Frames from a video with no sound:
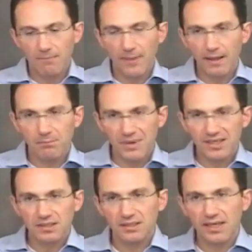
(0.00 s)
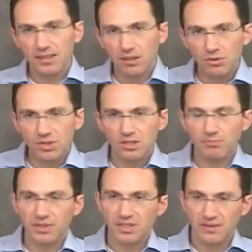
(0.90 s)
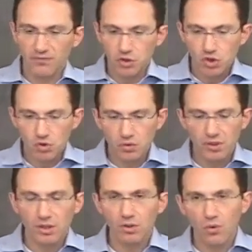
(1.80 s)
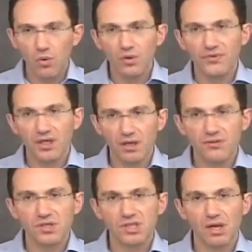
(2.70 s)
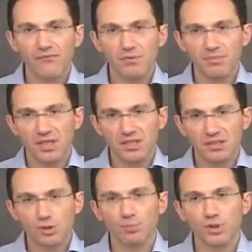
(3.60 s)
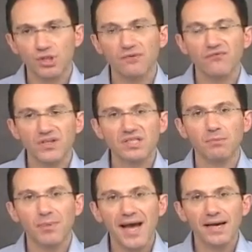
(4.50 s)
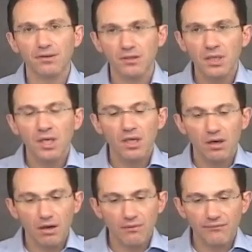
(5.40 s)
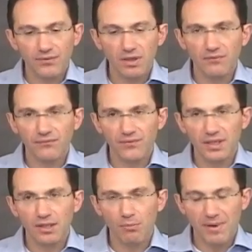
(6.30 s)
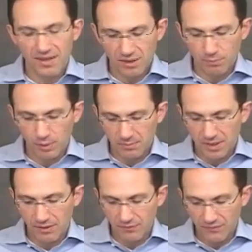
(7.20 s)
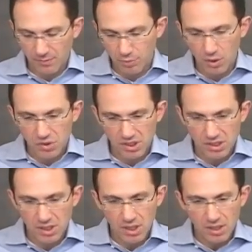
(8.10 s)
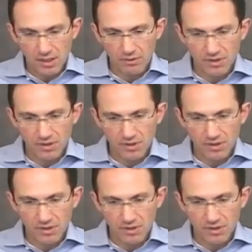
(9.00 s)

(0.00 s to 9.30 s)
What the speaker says: I'll make the diagnosis because I've excluded all the other stuff and because this person fits the pattern of idiopathic pulmonary fibrosis. Now